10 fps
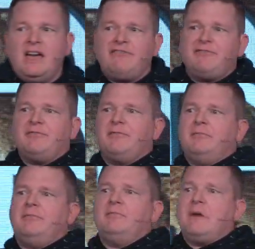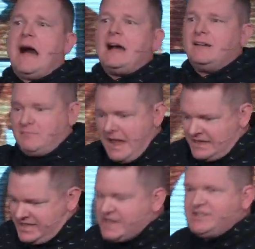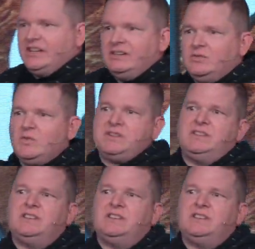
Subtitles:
left my kitchen, which